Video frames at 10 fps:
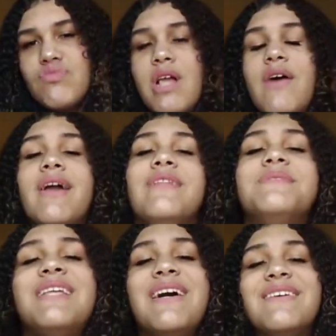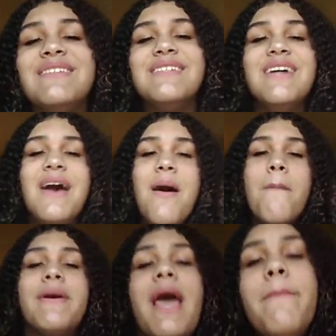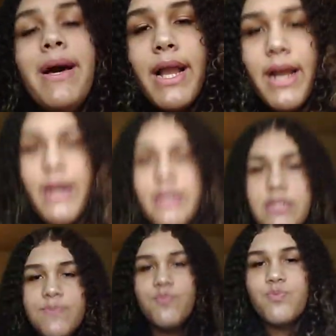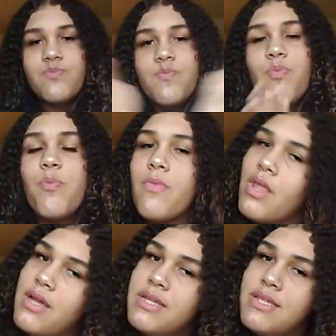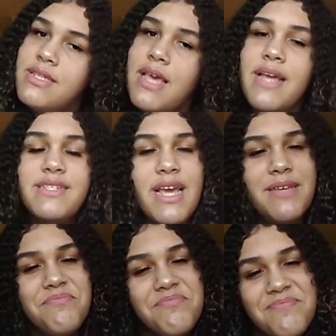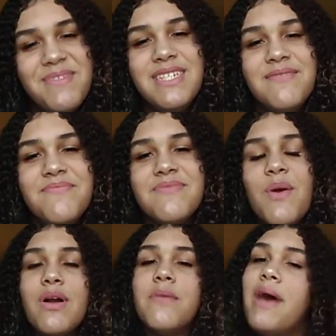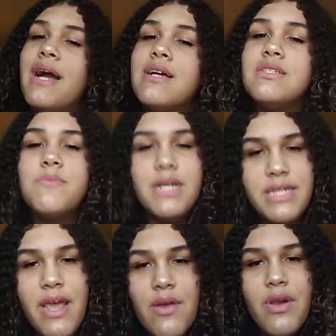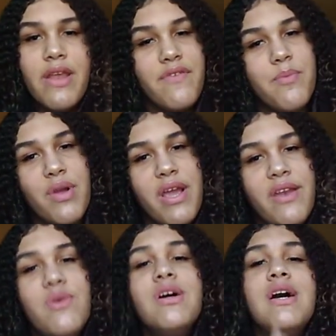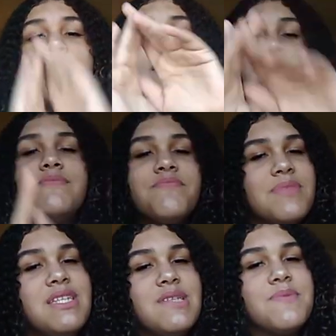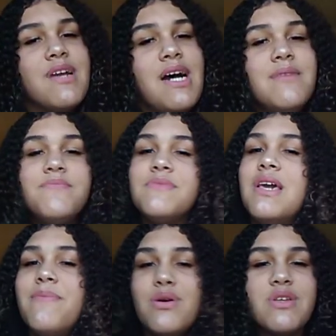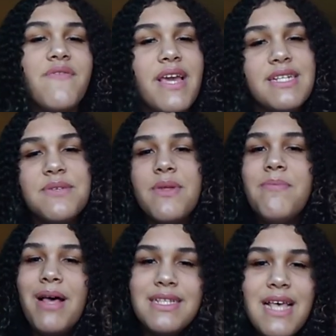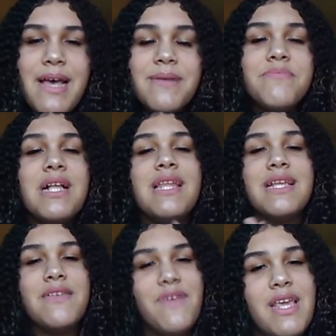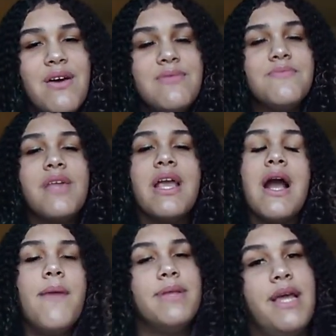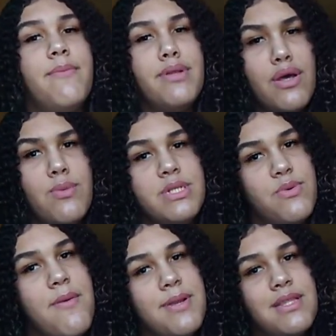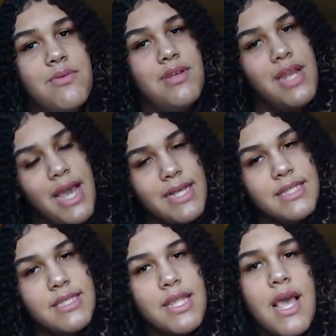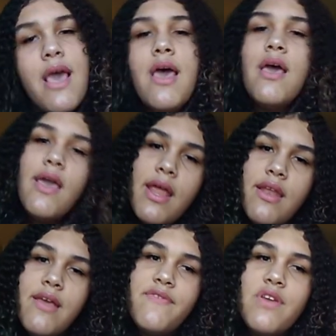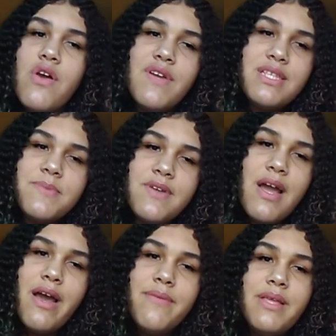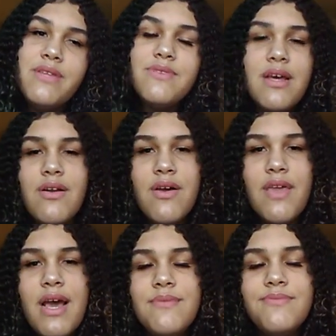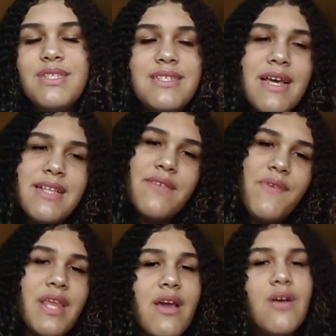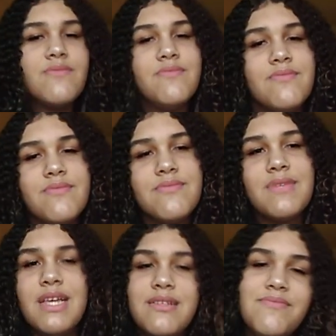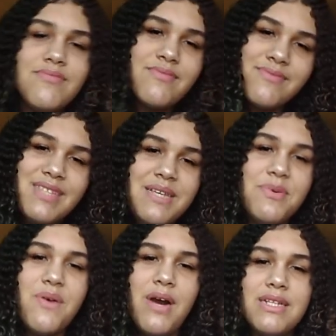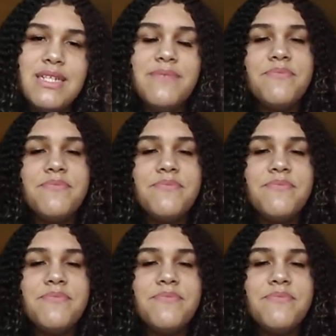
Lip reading: Okay, let me stop. But I am back, guys. It's AJ, me. Welcome back to my channel. And if you're brand new, please subscribe, hit post notifications where the bell is at, and like the video, and comment down below what you want to do next. And if you're already subscribed and you've done all that, just like the video, keep on watching.